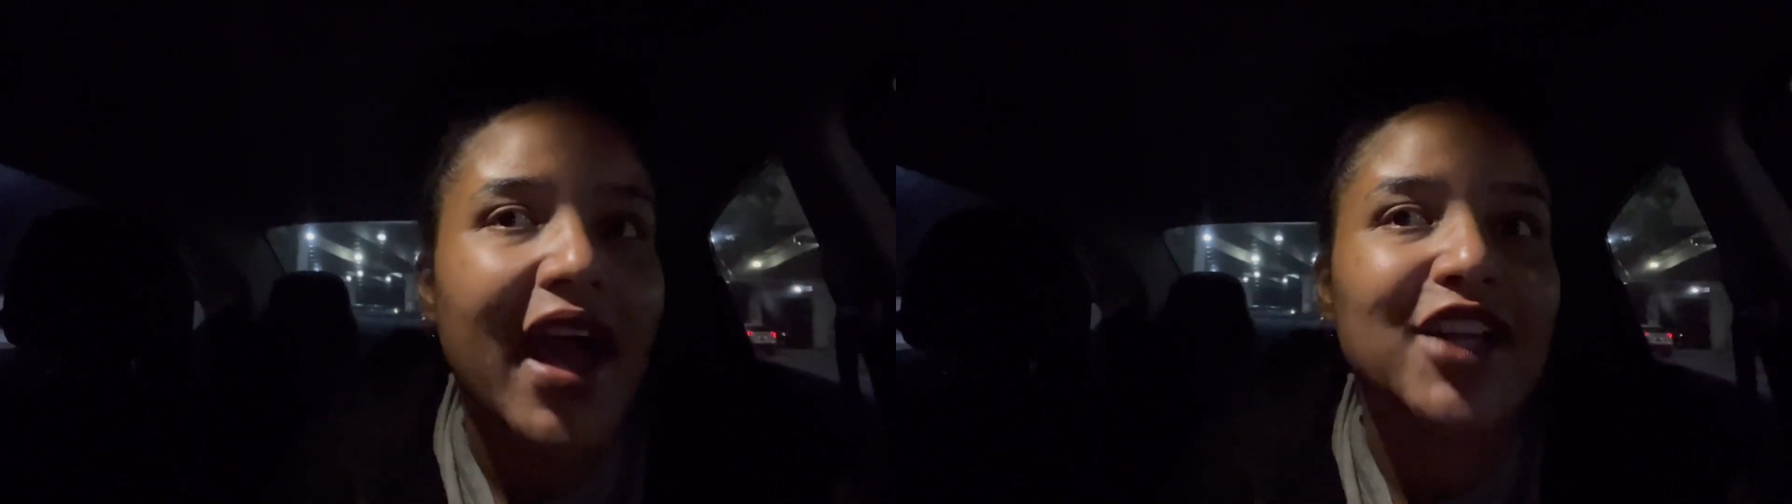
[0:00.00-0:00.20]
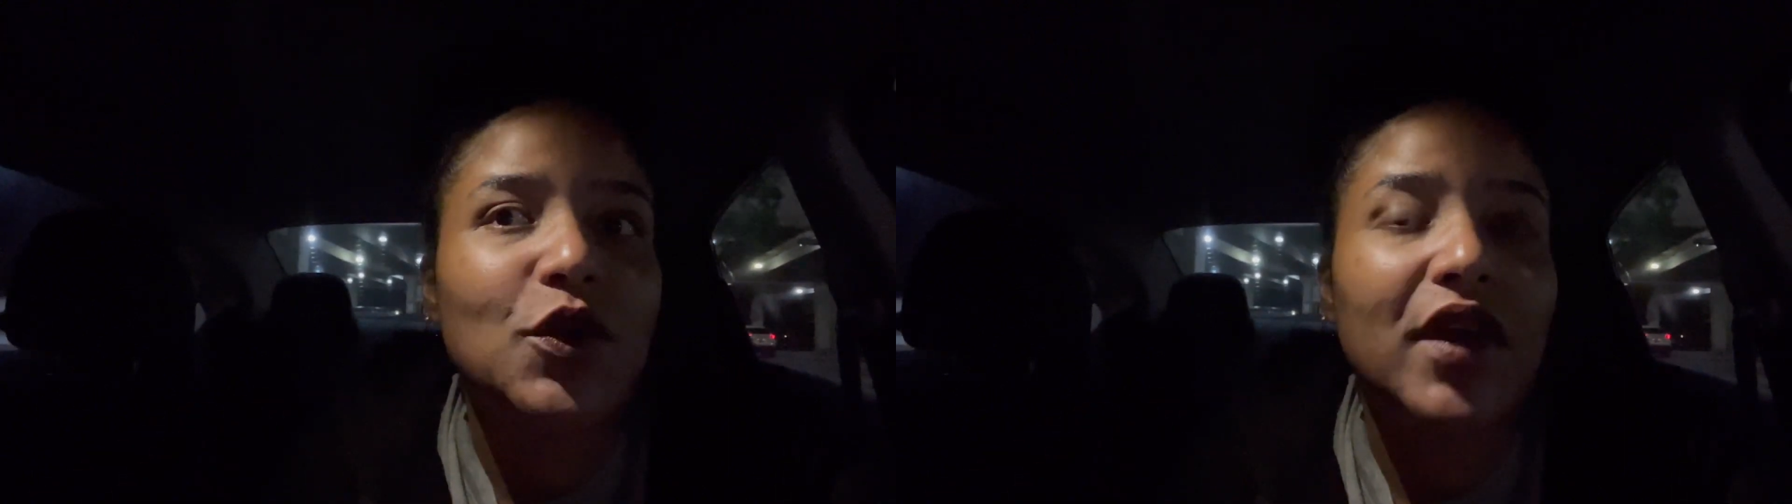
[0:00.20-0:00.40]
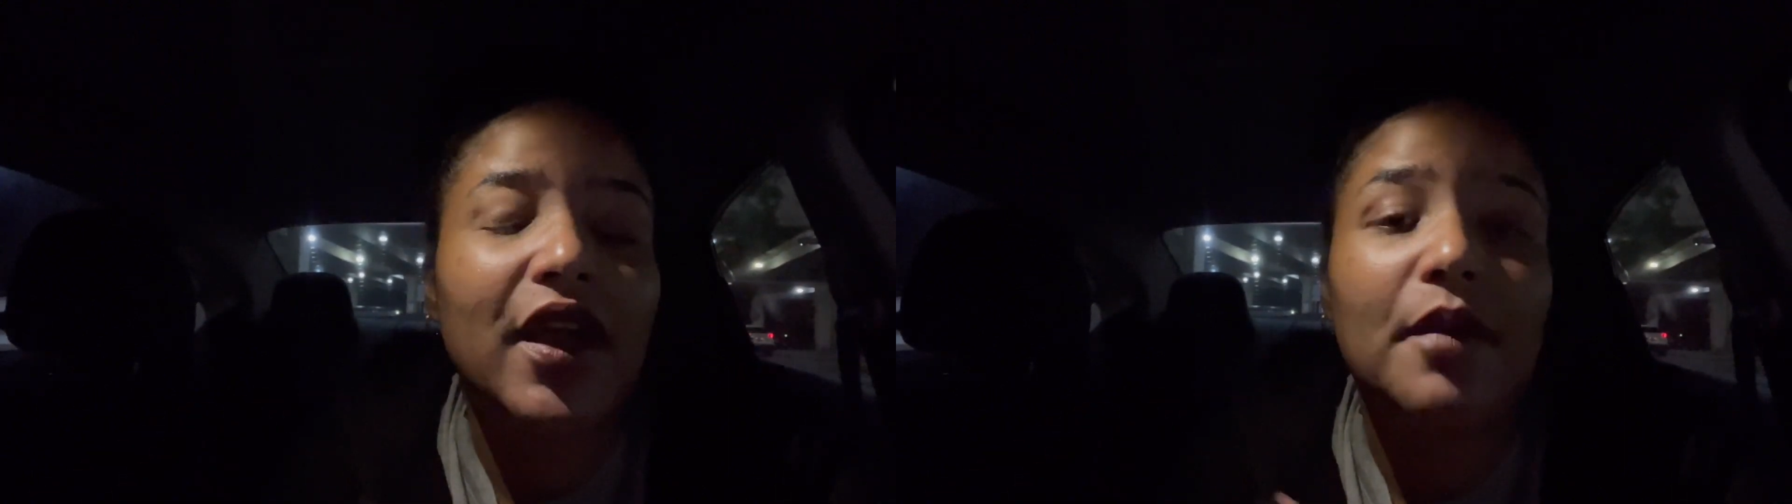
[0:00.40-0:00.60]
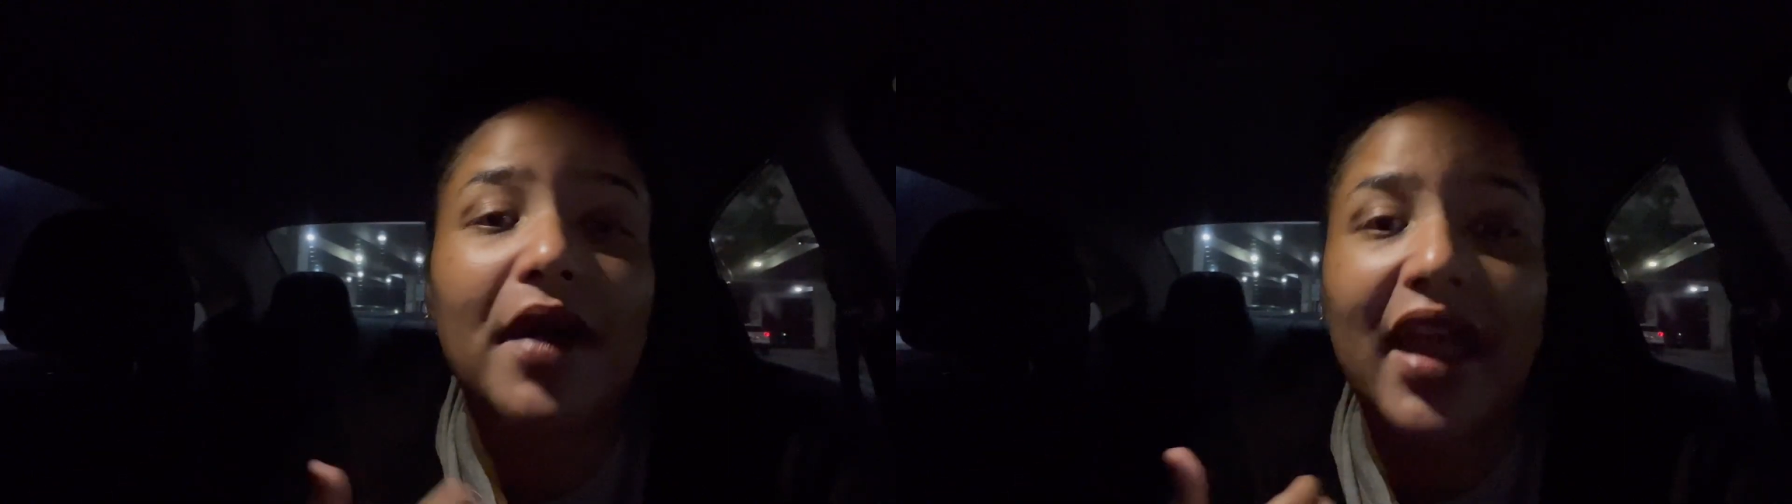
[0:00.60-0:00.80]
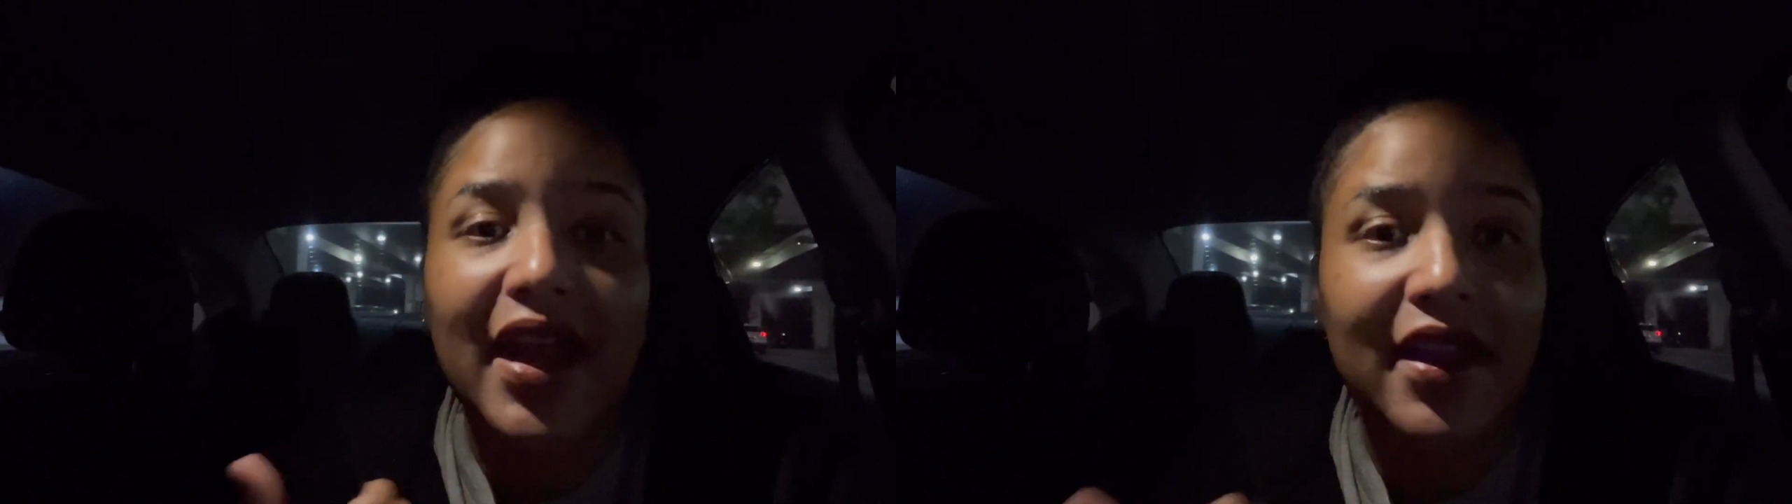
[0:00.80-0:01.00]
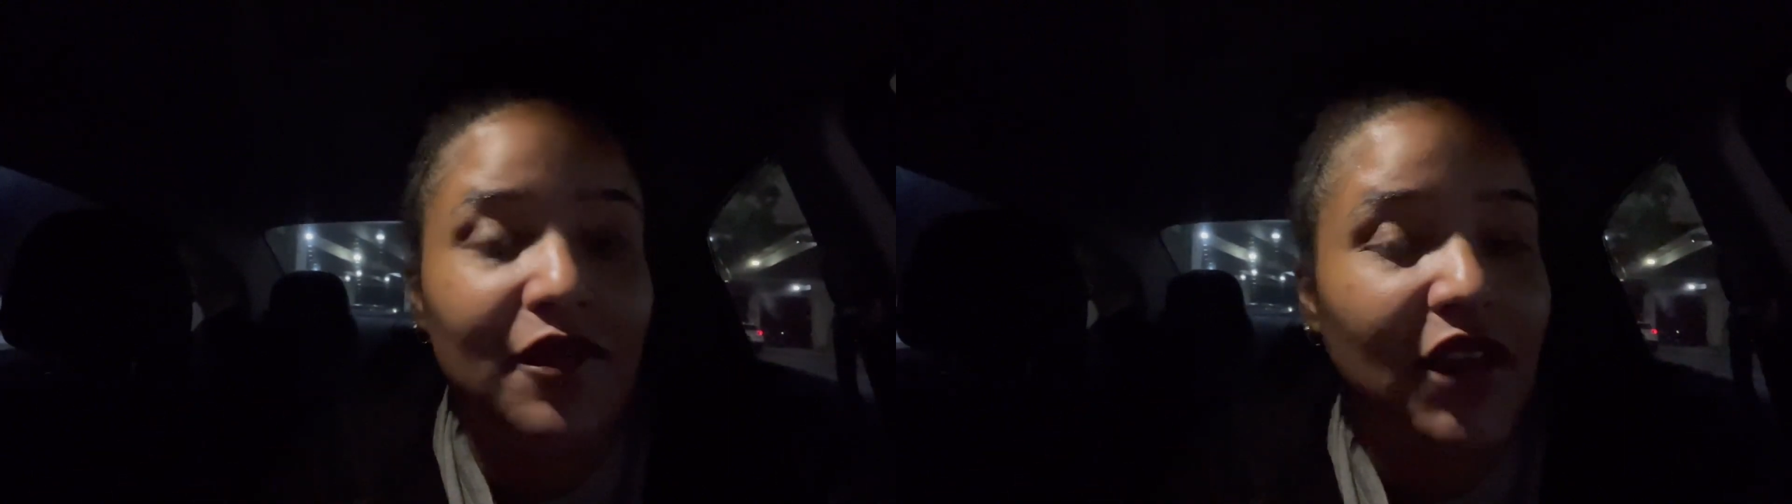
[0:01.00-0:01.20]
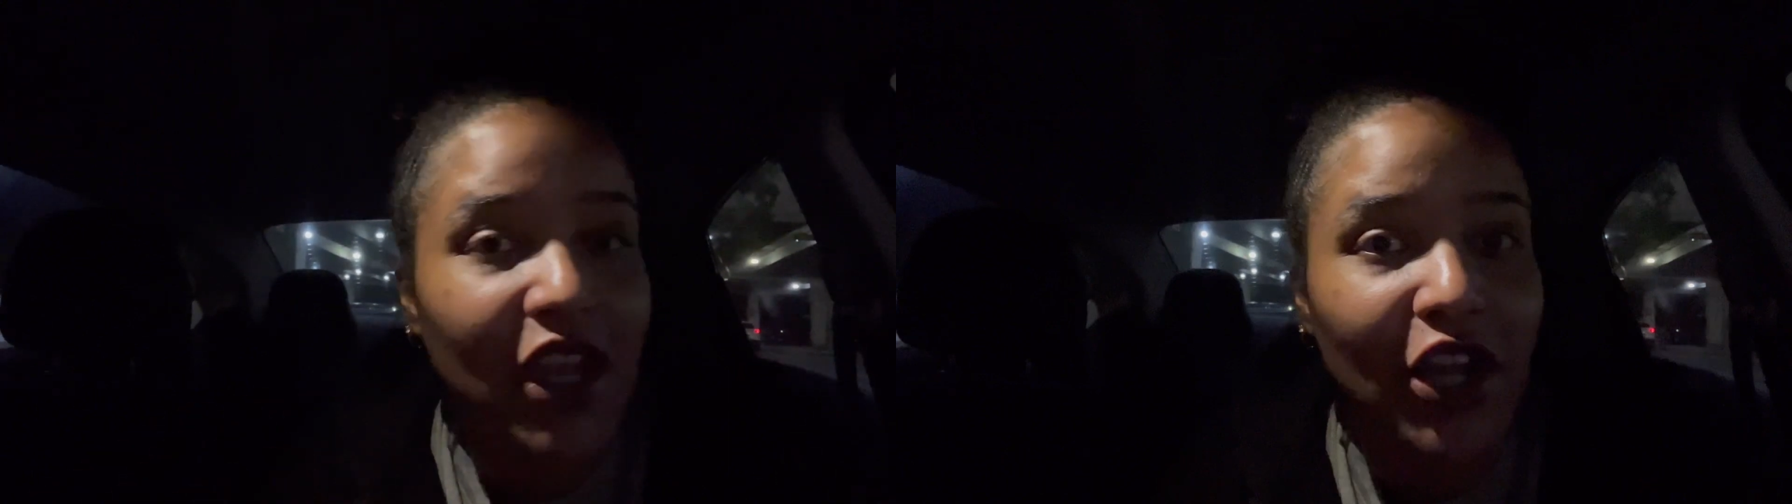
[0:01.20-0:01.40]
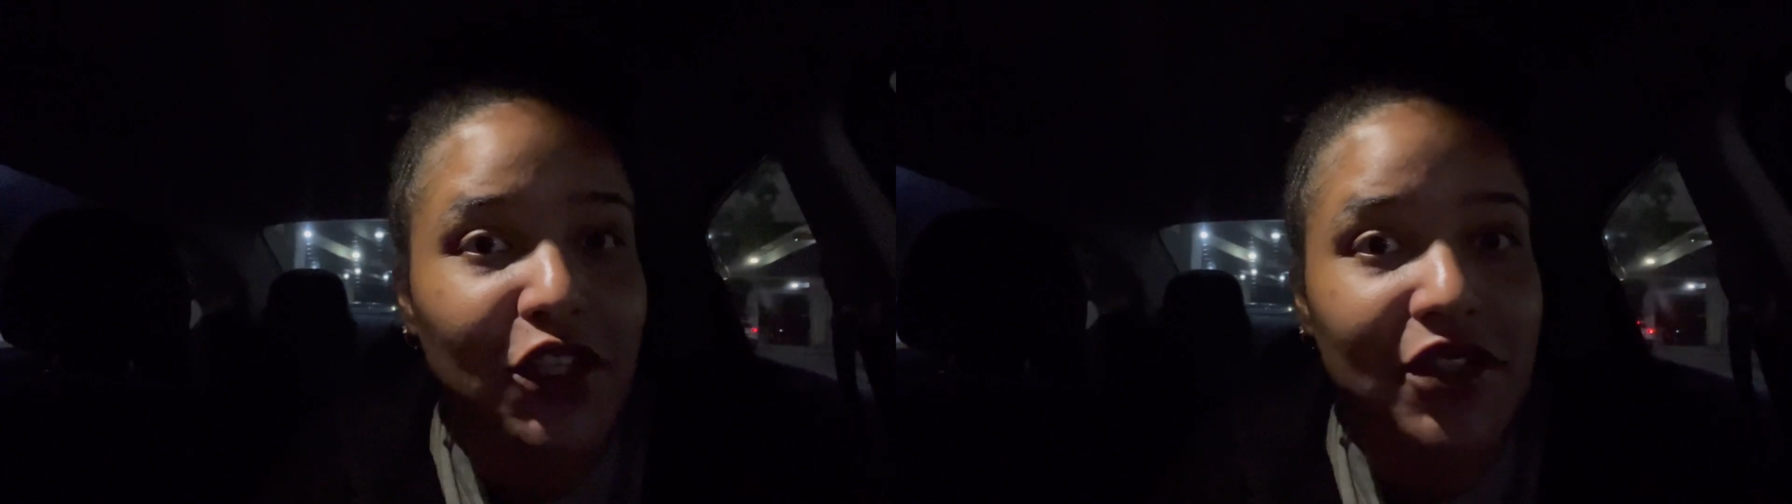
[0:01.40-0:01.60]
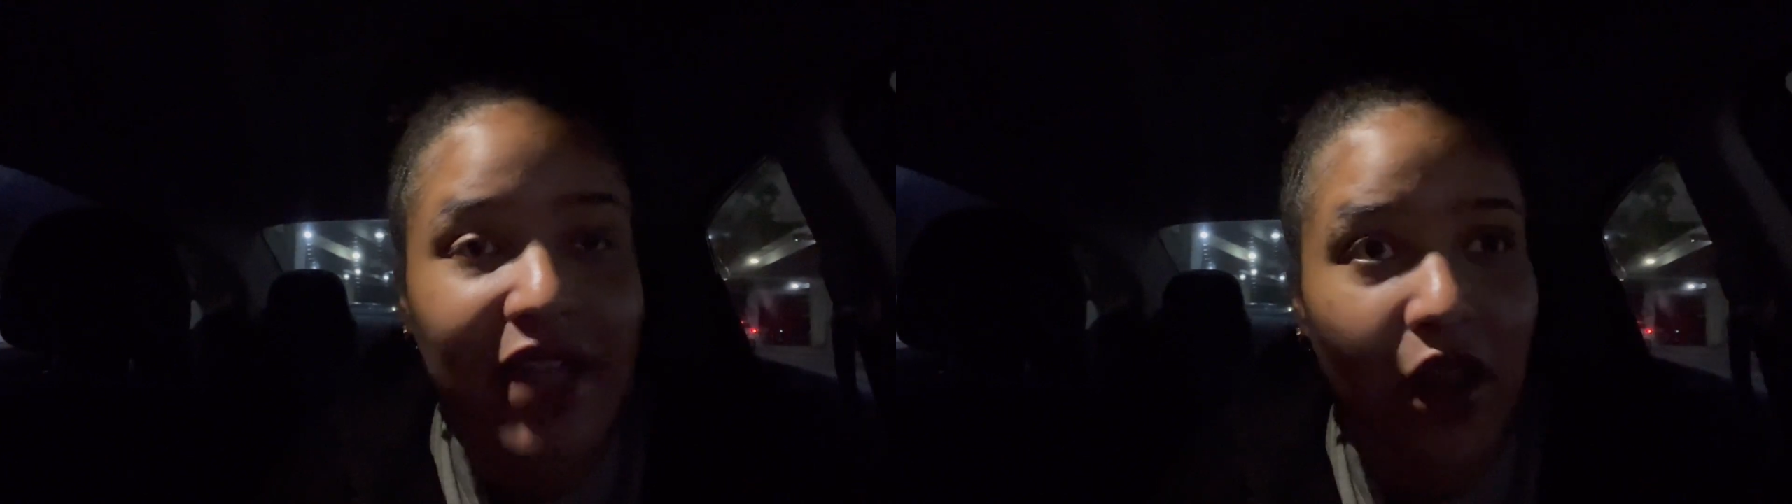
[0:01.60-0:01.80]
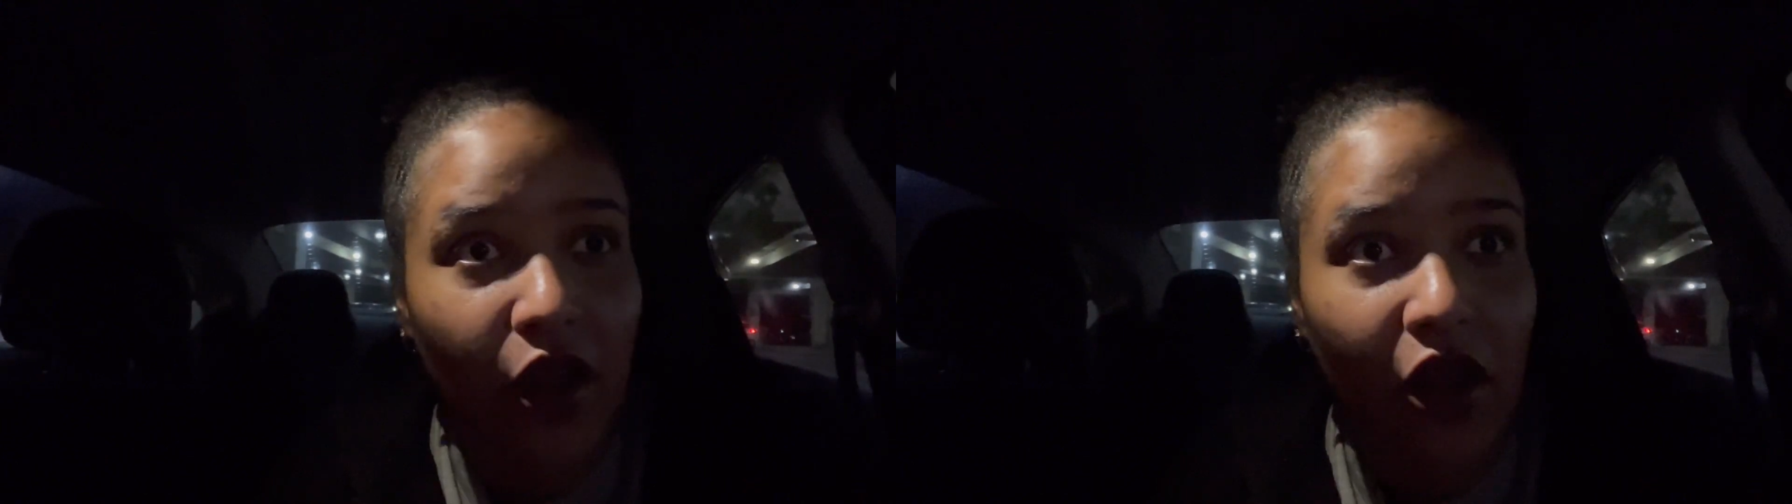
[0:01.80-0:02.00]
I don't care about any of the characters
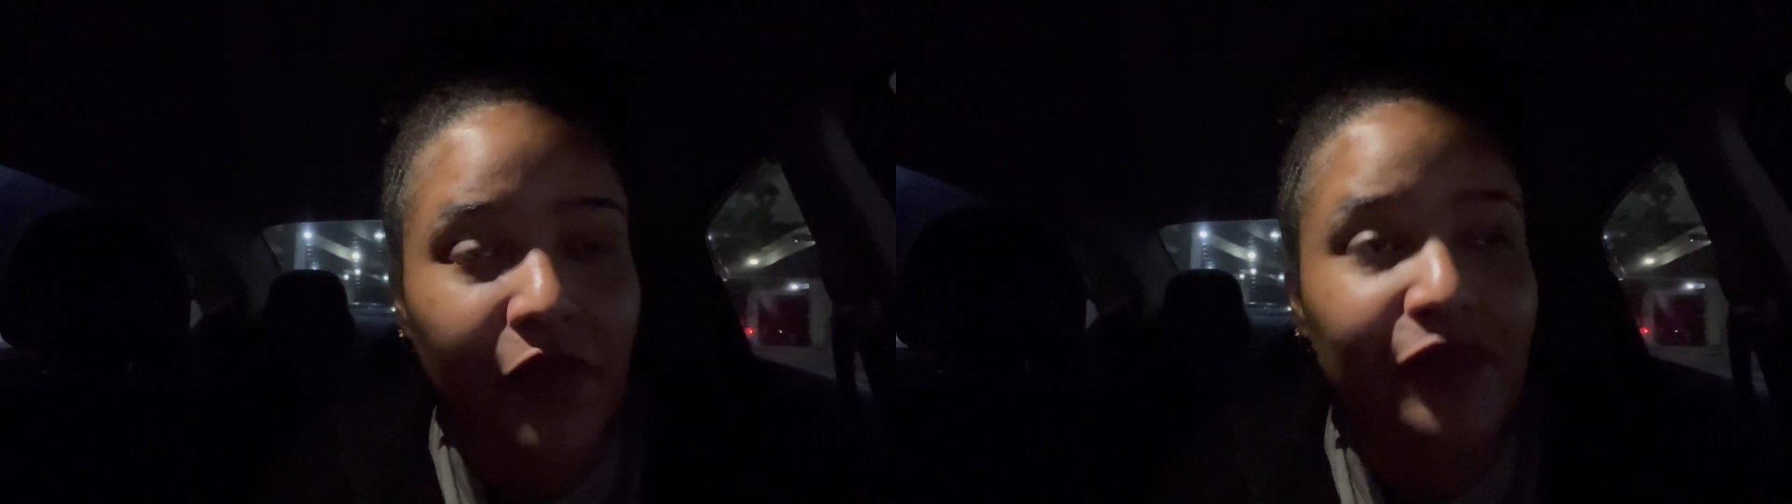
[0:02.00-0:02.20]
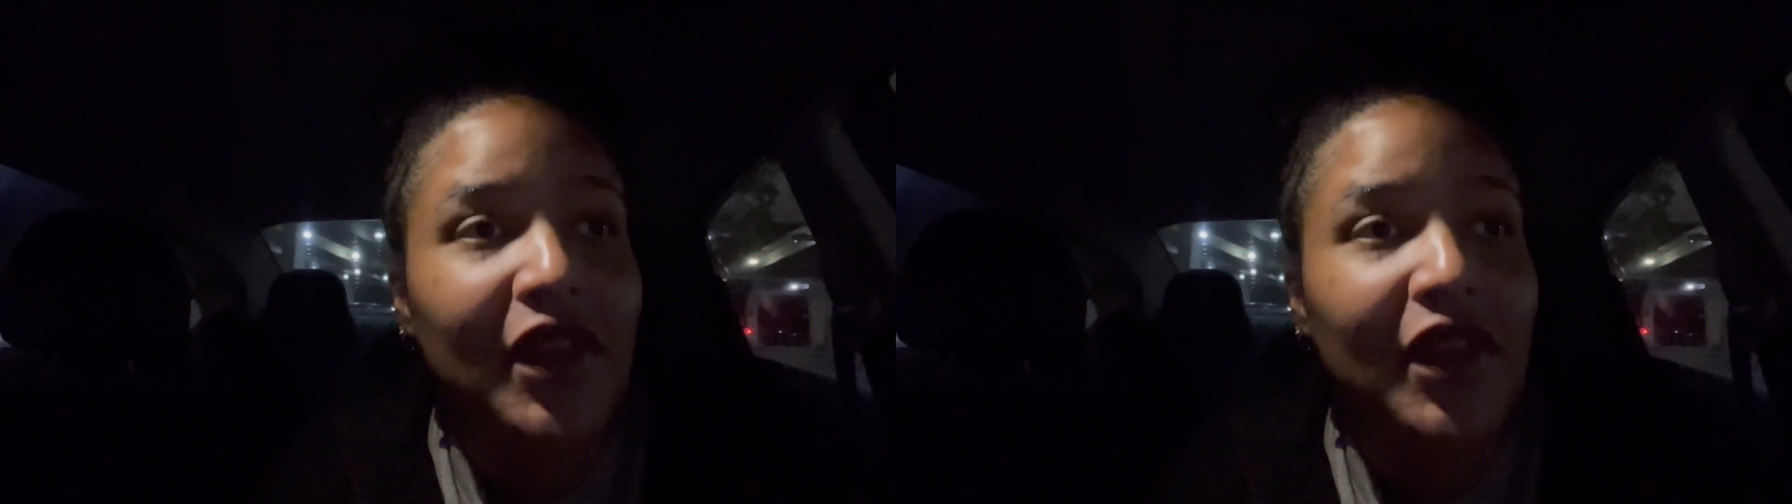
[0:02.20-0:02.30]
at all.